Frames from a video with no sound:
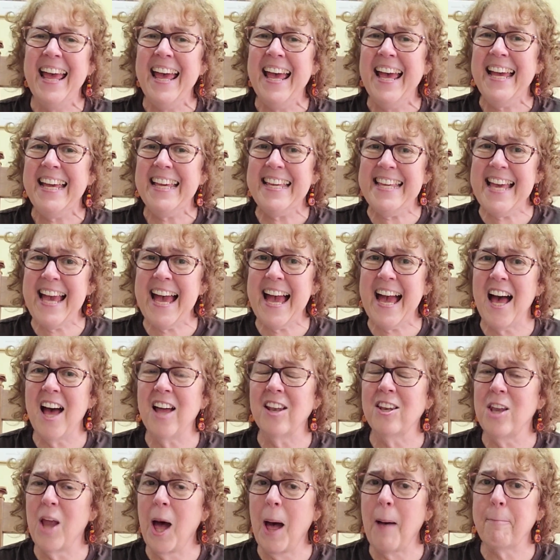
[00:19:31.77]
Yeah,
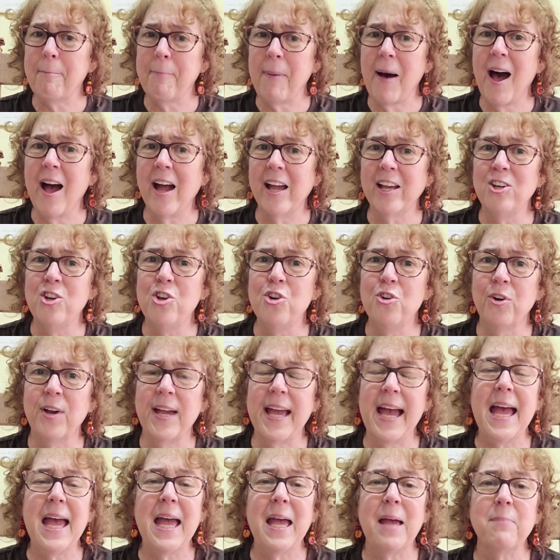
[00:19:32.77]
not buying new
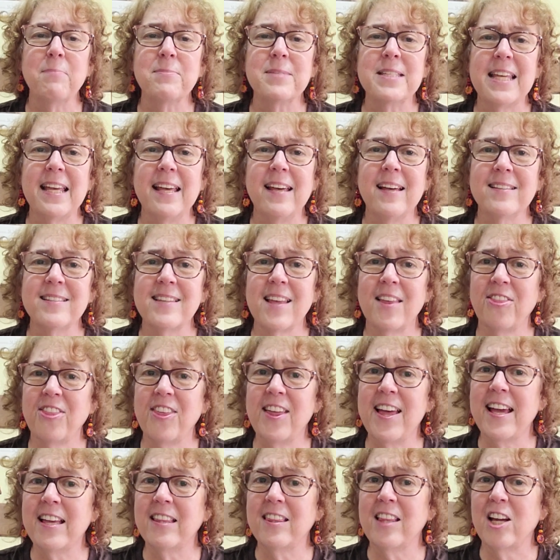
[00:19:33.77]
games is a
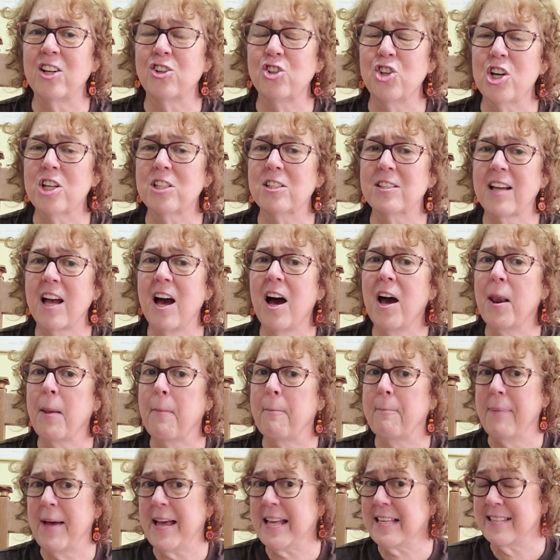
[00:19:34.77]
thing that just kind
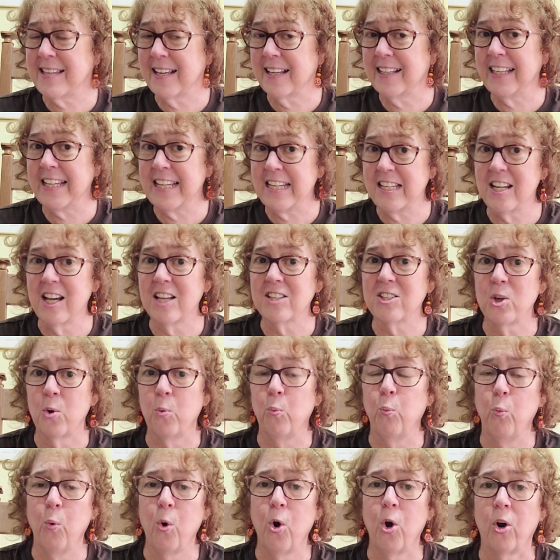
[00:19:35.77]
of basically doesn't
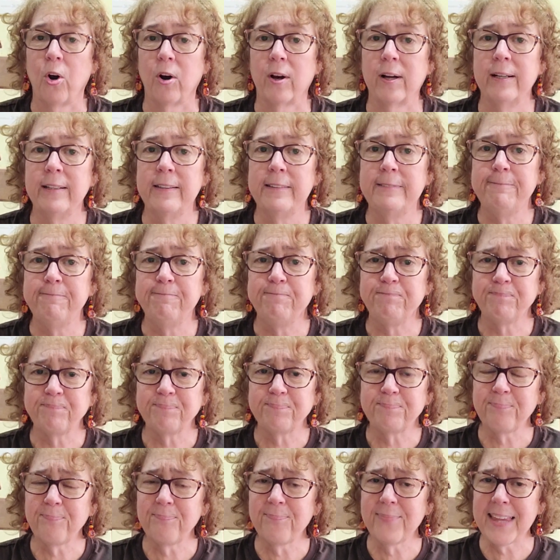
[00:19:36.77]
work.
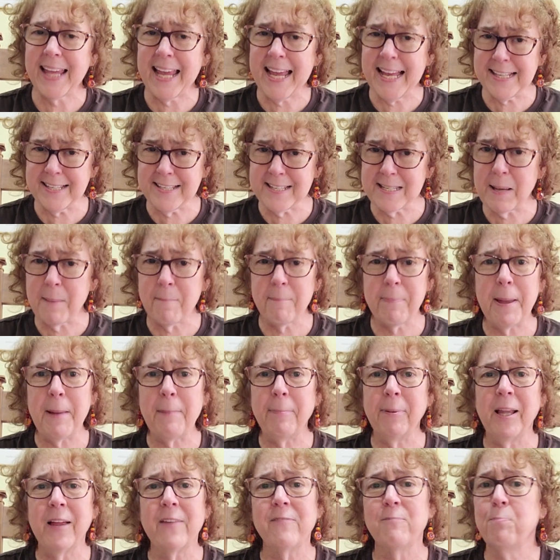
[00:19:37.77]
And some
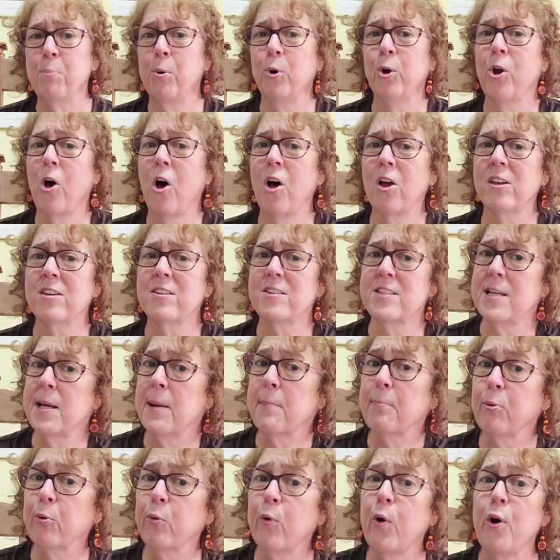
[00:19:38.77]
people have put on
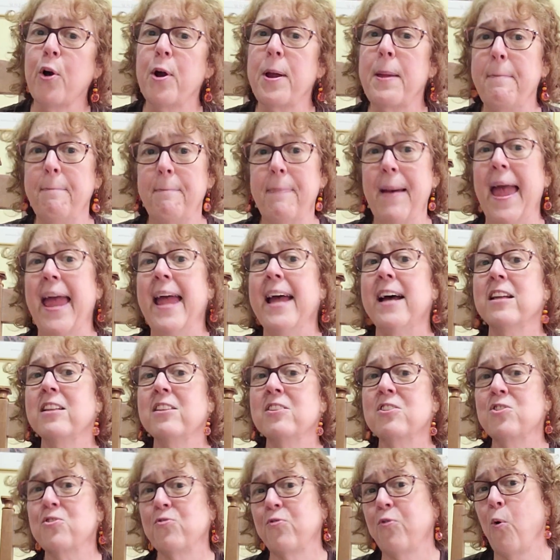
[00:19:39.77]
temporary
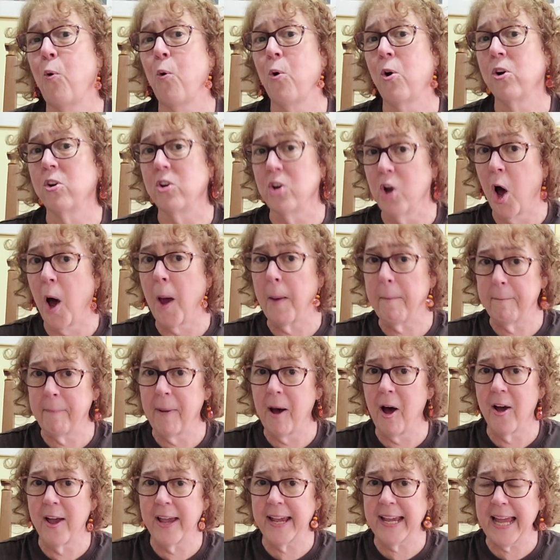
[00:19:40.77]
bans for not
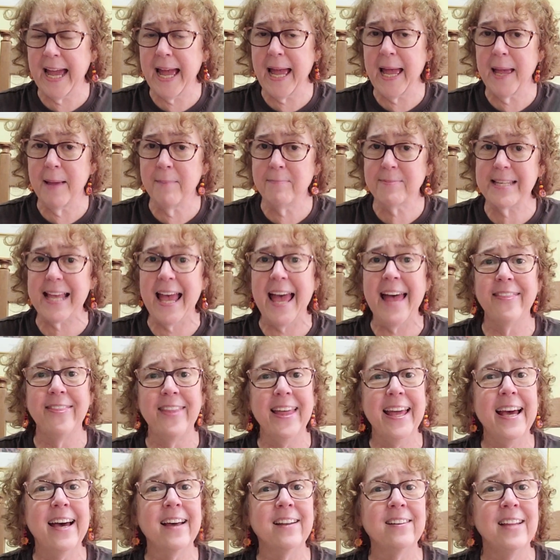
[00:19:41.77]
buying games, and
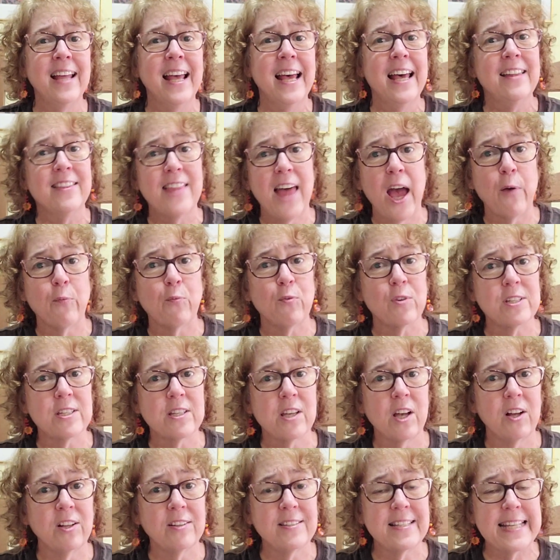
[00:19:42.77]
then that
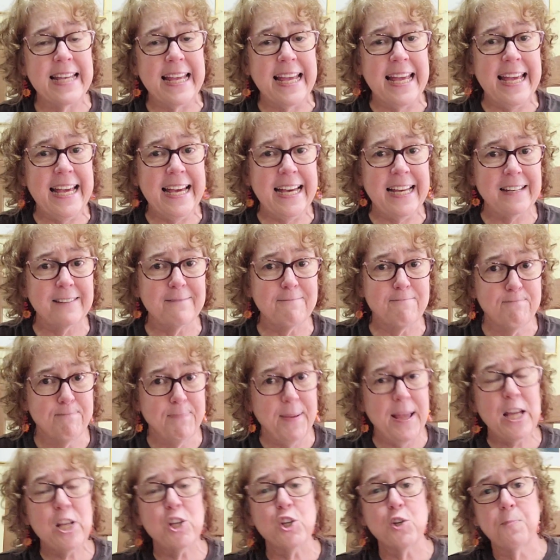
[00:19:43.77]
results in
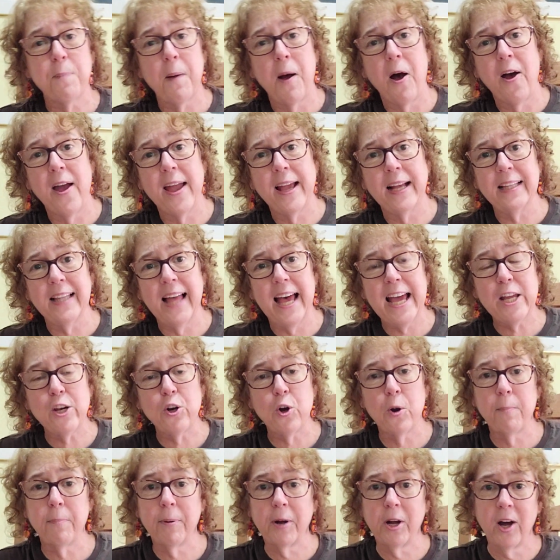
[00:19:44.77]
binge buying
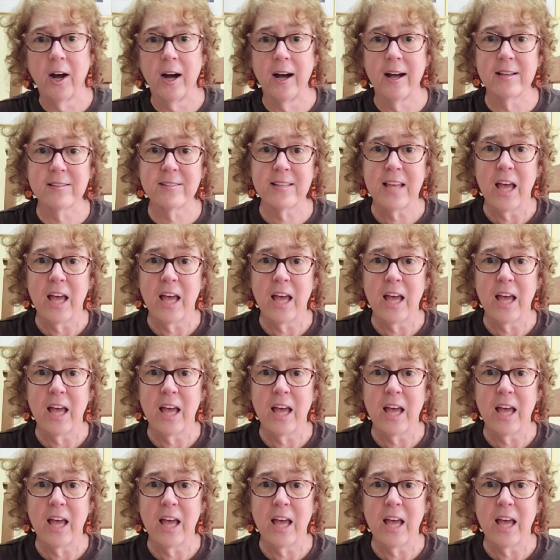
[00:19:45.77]
later, because